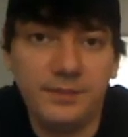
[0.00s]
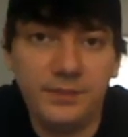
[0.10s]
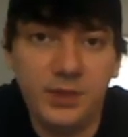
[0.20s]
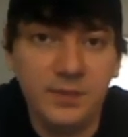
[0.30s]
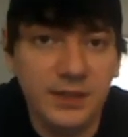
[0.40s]

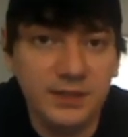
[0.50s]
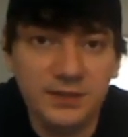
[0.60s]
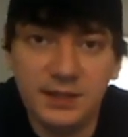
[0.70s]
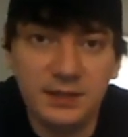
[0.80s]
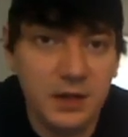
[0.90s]
Pretty much
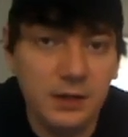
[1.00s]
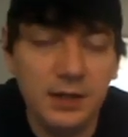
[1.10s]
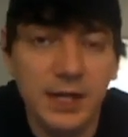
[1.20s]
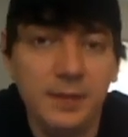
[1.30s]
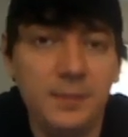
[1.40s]
the entire
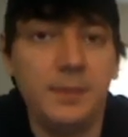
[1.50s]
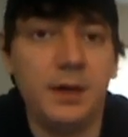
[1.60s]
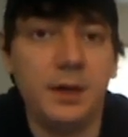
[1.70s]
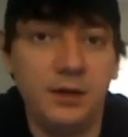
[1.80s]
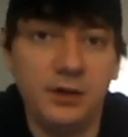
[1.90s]
game
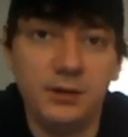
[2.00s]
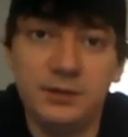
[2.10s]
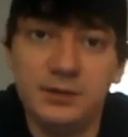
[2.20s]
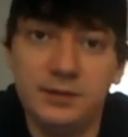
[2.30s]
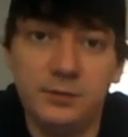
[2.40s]

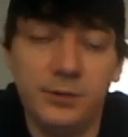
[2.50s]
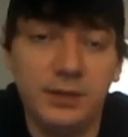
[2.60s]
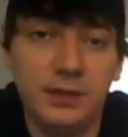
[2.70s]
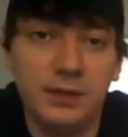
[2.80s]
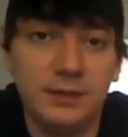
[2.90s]
occurs
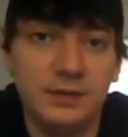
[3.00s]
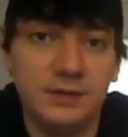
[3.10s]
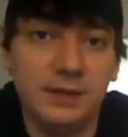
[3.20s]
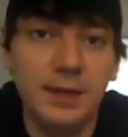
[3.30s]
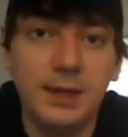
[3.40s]
within
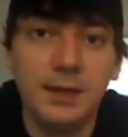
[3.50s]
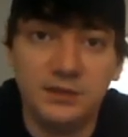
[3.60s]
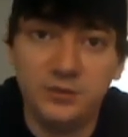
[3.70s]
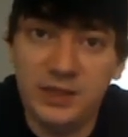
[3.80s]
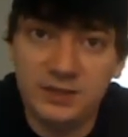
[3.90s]
this
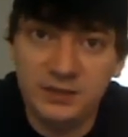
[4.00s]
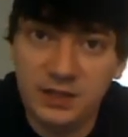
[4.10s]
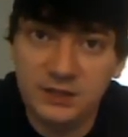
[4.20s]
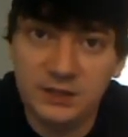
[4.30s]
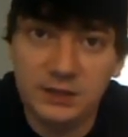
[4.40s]
space
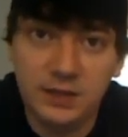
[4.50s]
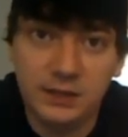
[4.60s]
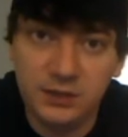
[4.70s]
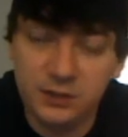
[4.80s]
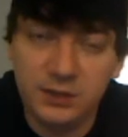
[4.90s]
station
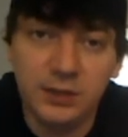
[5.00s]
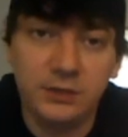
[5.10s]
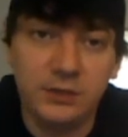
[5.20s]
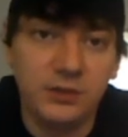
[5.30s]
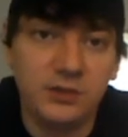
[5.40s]
that
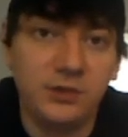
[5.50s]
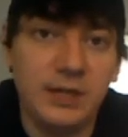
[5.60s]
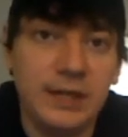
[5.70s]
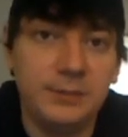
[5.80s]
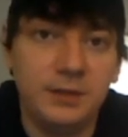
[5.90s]
you're
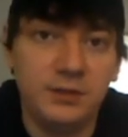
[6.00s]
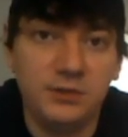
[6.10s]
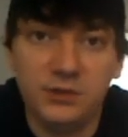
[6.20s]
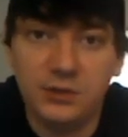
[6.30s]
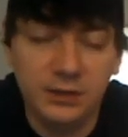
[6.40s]
trapped, and you're
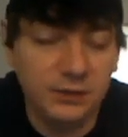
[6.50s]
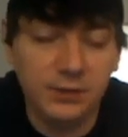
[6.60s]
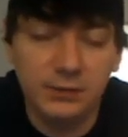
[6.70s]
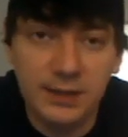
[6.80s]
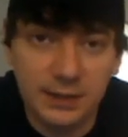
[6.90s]
trying to
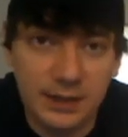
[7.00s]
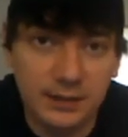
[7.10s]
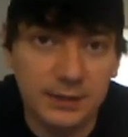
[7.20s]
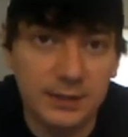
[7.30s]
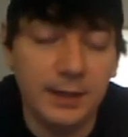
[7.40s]

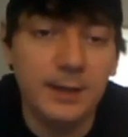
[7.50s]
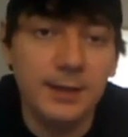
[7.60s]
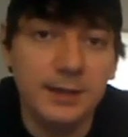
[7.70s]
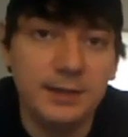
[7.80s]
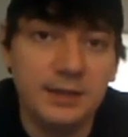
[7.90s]
eradicate the
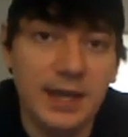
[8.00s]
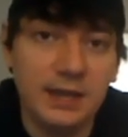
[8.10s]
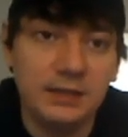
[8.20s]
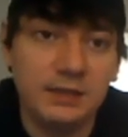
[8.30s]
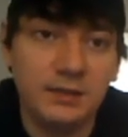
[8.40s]

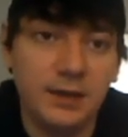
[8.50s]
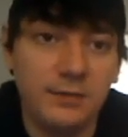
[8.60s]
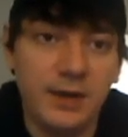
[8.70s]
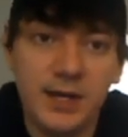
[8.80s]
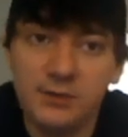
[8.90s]
X
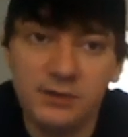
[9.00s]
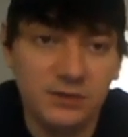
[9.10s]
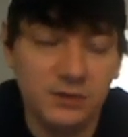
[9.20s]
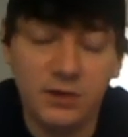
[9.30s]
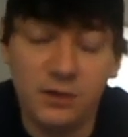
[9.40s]
virus or